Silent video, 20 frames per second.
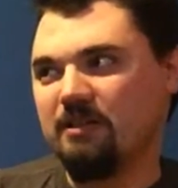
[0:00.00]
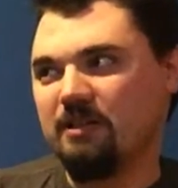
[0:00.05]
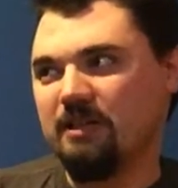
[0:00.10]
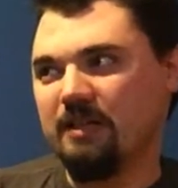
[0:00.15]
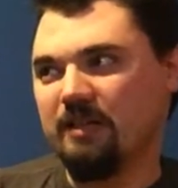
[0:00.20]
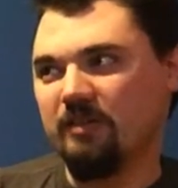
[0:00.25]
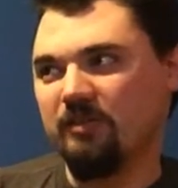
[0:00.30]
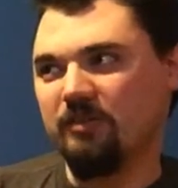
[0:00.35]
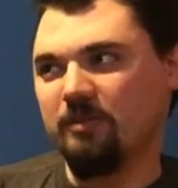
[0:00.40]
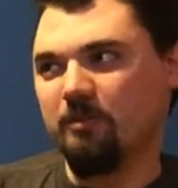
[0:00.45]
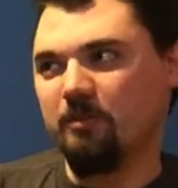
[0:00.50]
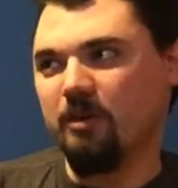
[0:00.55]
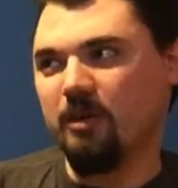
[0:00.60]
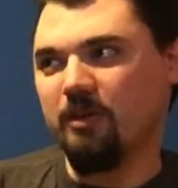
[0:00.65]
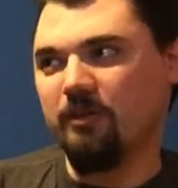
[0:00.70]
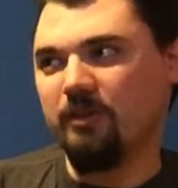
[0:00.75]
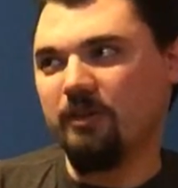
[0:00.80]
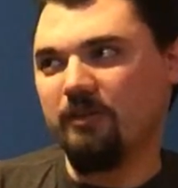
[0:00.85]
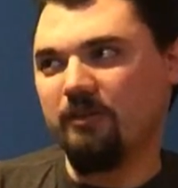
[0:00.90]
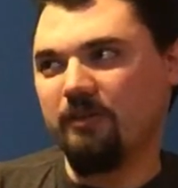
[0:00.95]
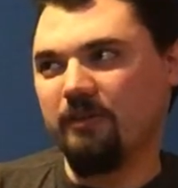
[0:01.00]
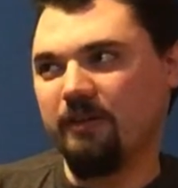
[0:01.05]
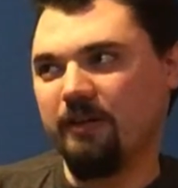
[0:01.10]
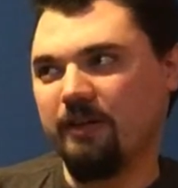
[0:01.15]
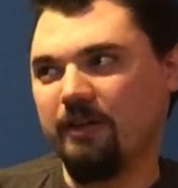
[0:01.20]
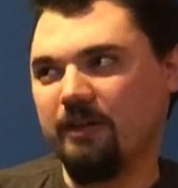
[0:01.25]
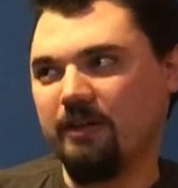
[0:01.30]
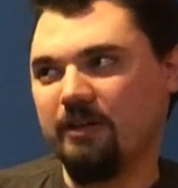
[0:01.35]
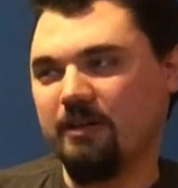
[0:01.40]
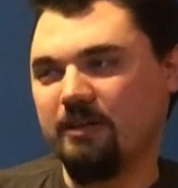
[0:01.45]
is the one that's
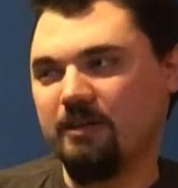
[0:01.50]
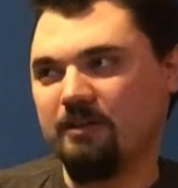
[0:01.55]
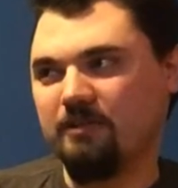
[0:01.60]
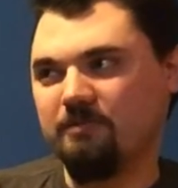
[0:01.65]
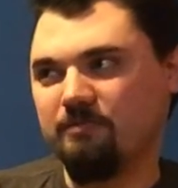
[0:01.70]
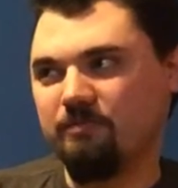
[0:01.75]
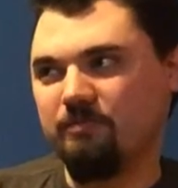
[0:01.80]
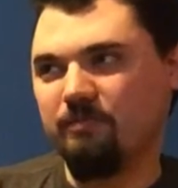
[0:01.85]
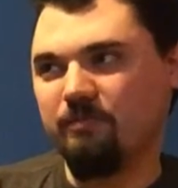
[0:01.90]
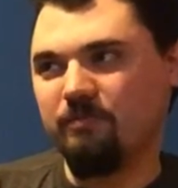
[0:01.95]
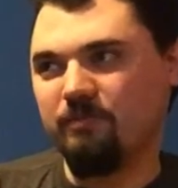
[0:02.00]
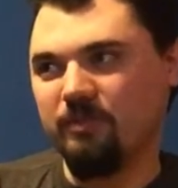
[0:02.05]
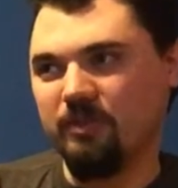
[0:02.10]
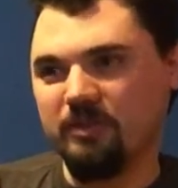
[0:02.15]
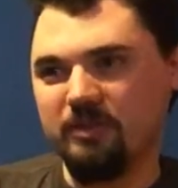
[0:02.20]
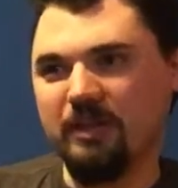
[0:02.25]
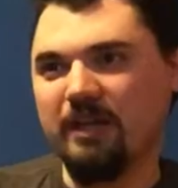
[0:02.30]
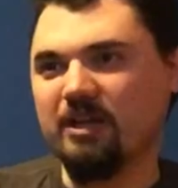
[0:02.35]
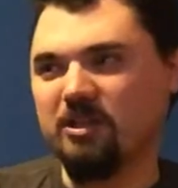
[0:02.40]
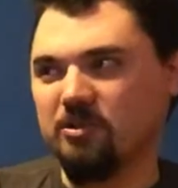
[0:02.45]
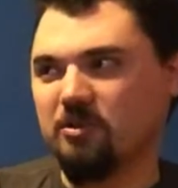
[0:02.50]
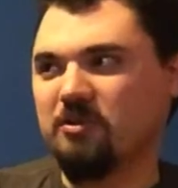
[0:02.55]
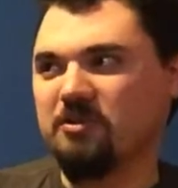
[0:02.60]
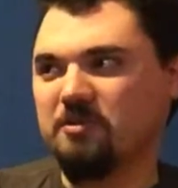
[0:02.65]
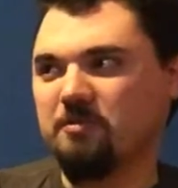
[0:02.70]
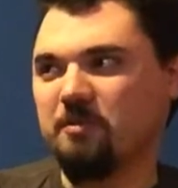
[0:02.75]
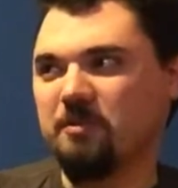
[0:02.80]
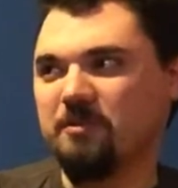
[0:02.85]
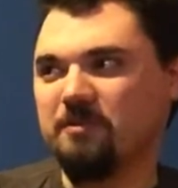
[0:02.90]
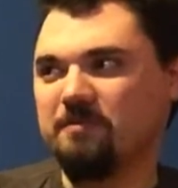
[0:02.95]
like the
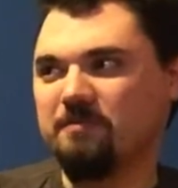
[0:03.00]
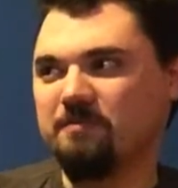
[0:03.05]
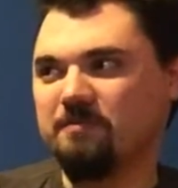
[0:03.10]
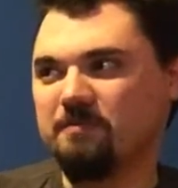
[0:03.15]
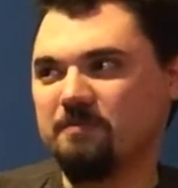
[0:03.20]
dangerous one.